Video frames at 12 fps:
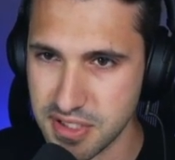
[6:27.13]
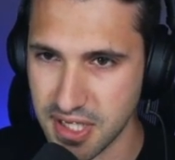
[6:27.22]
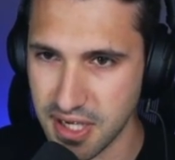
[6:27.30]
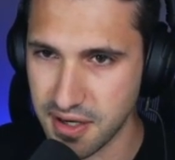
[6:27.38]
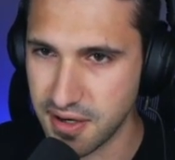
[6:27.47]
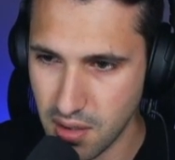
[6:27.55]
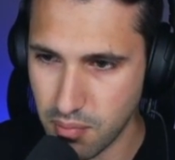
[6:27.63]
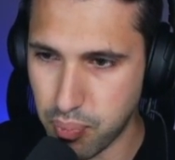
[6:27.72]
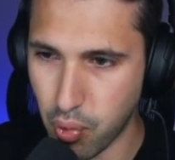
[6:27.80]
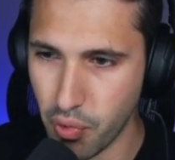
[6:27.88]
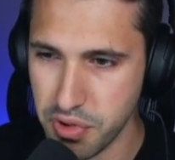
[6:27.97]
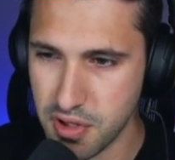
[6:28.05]
that?
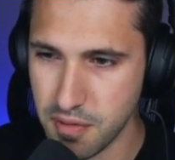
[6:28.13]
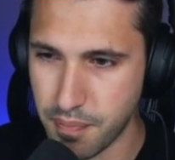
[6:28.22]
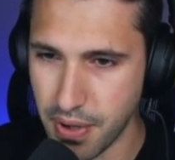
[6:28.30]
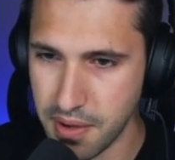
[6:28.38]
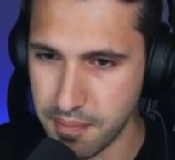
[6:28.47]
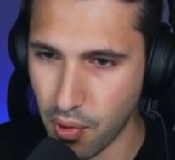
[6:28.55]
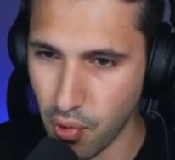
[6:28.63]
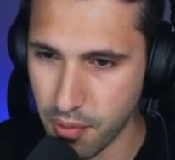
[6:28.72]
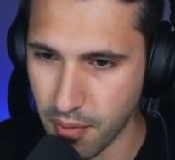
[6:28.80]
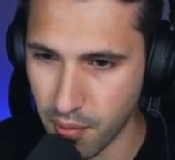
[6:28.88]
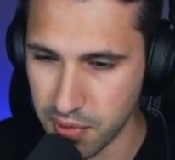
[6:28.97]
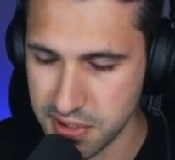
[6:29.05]
Poison pin
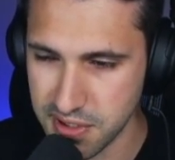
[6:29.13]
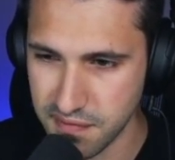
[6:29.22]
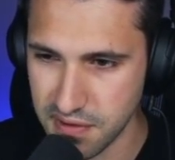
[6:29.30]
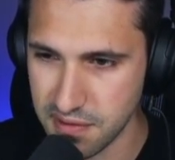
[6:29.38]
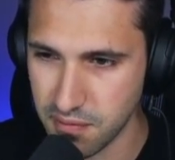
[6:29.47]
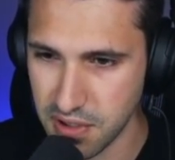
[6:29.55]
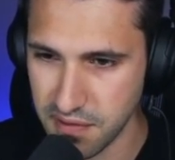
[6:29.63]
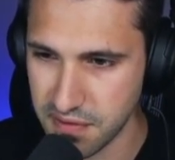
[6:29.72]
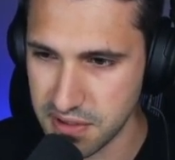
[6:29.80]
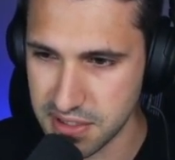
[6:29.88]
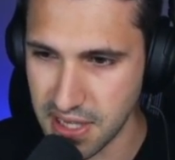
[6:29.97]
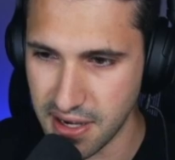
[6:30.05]
Pokemon. What even
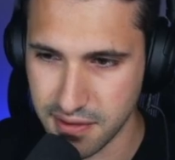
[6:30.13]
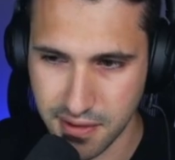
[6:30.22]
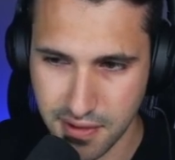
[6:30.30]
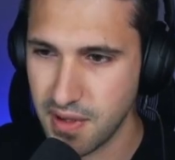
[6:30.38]
is that?